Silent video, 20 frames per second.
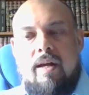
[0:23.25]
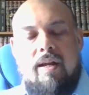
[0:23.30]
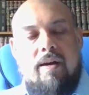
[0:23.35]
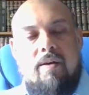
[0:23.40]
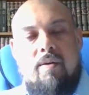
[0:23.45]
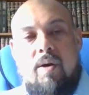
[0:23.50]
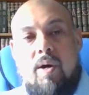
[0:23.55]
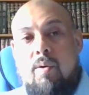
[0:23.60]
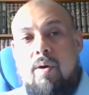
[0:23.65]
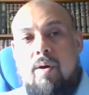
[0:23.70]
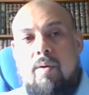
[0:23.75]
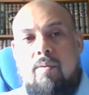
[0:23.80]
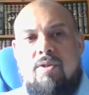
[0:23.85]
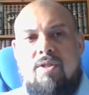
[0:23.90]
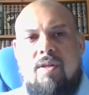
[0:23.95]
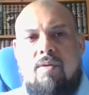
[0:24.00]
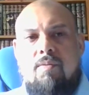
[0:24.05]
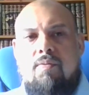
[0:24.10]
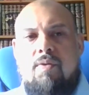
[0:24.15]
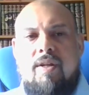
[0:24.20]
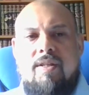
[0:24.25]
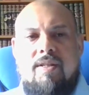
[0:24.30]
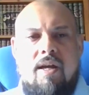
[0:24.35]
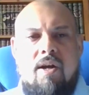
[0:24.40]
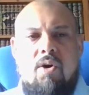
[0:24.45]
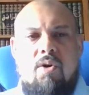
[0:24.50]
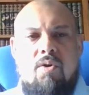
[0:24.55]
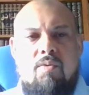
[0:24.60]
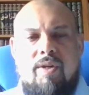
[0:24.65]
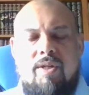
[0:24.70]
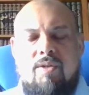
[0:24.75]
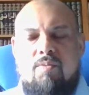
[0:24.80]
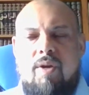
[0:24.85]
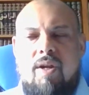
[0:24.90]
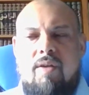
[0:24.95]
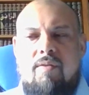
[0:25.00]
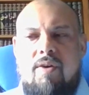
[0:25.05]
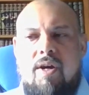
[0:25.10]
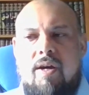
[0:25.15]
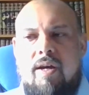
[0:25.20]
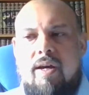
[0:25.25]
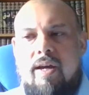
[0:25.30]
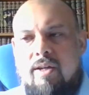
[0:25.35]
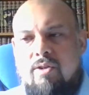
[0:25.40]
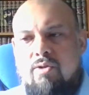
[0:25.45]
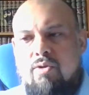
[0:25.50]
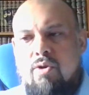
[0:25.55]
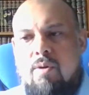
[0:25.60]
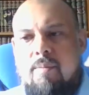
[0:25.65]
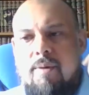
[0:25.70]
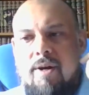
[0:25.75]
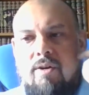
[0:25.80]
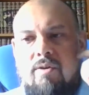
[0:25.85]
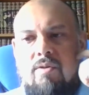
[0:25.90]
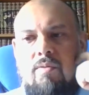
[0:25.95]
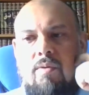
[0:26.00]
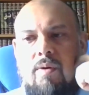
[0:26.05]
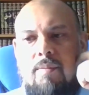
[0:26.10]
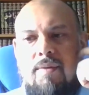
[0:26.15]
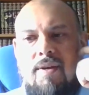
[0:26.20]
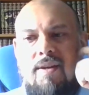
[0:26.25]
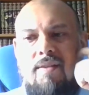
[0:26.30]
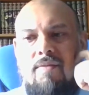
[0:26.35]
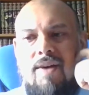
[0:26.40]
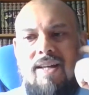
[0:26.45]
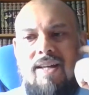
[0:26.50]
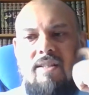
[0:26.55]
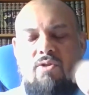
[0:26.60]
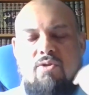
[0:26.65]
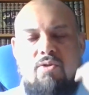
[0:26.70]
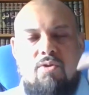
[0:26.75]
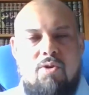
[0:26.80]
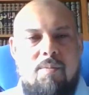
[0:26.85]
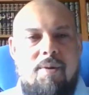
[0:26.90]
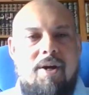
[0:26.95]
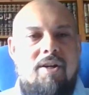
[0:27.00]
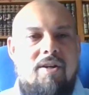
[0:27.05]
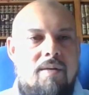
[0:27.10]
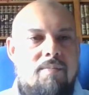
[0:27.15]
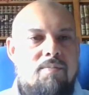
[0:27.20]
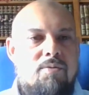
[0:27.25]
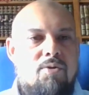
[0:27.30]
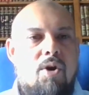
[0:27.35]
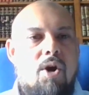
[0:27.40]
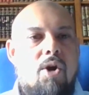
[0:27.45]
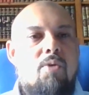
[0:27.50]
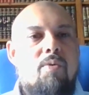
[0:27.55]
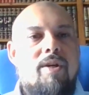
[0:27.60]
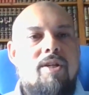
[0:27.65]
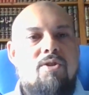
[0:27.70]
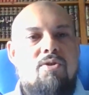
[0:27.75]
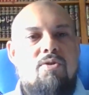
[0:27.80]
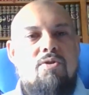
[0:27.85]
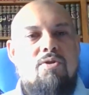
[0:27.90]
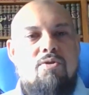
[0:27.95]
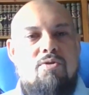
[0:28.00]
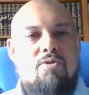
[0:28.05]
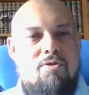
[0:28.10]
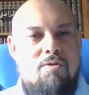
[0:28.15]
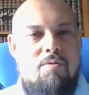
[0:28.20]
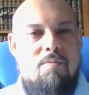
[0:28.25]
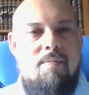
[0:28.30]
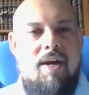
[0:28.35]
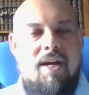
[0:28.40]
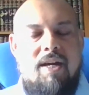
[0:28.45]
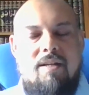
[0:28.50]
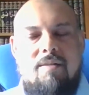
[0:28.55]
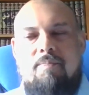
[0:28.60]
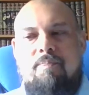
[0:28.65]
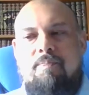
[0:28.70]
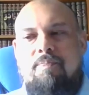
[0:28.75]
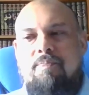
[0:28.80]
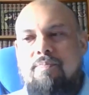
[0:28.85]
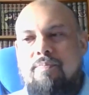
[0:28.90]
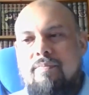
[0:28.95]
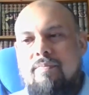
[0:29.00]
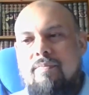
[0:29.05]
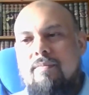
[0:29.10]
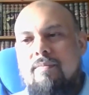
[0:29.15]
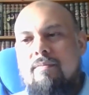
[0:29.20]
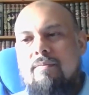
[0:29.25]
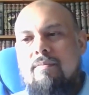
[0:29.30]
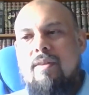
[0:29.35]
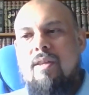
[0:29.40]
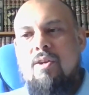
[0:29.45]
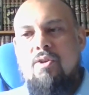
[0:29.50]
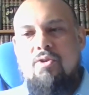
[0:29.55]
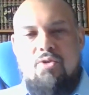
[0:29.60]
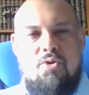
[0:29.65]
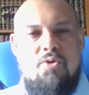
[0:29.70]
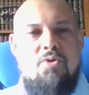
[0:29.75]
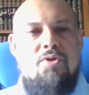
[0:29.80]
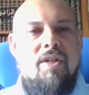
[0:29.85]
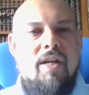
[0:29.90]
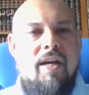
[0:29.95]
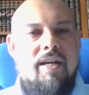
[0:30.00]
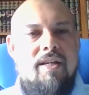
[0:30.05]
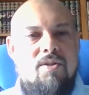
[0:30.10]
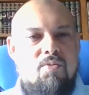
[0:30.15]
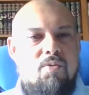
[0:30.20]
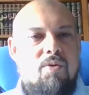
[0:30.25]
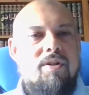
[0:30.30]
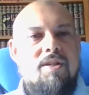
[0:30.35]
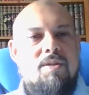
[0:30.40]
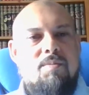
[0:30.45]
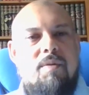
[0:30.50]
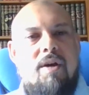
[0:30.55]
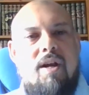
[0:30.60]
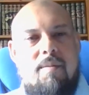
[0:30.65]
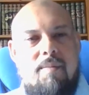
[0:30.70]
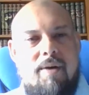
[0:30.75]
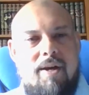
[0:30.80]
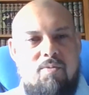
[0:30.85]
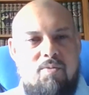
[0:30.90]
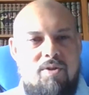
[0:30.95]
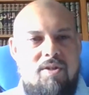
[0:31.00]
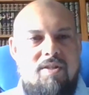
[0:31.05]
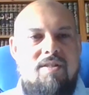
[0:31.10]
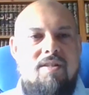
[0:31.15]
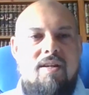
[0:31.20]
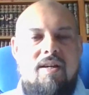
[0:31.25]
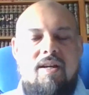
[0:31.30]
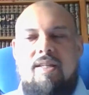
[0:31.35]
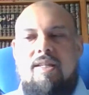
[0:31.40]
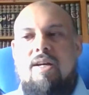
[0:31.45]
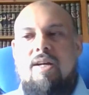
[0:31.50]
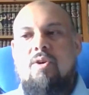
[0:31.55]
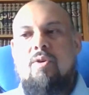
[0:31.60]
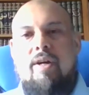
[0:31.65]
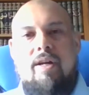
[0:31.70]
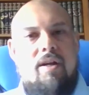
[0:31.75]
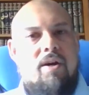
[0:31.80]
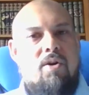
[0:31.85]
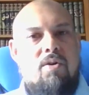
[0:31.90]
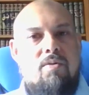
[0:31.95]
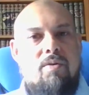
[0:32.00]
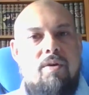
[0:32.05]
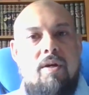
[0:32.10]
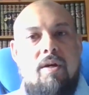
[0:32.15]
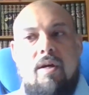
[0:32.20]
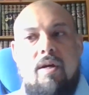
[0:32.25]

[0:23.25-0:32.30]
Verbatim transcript: and I, I was in France, and I always, whenever I talk about, well, I'm invited to talk about crypto, I always use two main use case. One is Marhaba and one is Takadao. And I,